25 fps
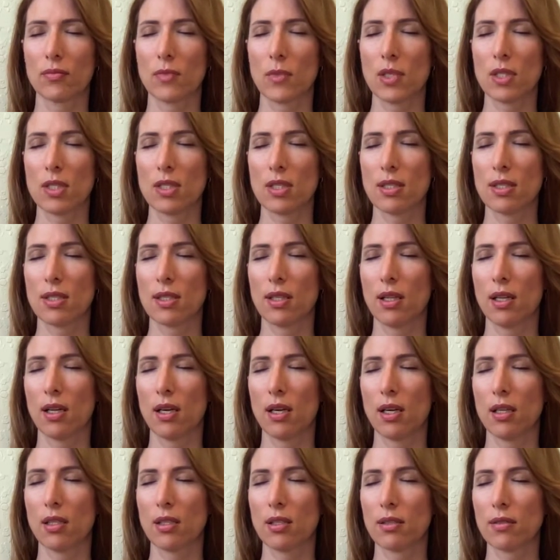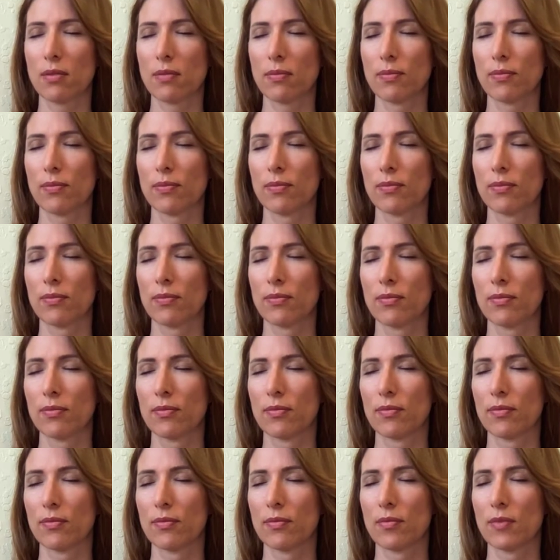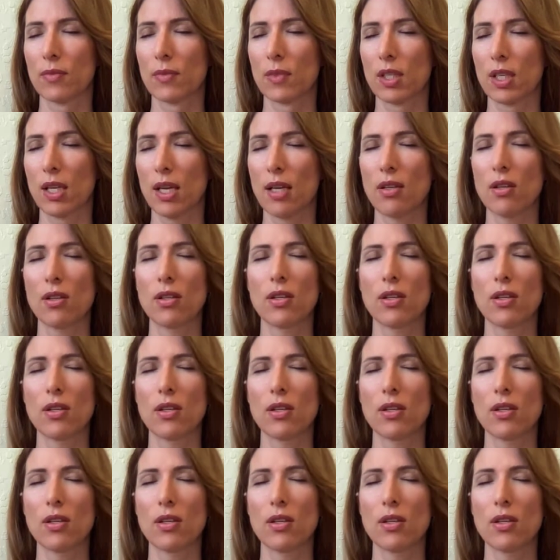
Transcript: This is a lot. Can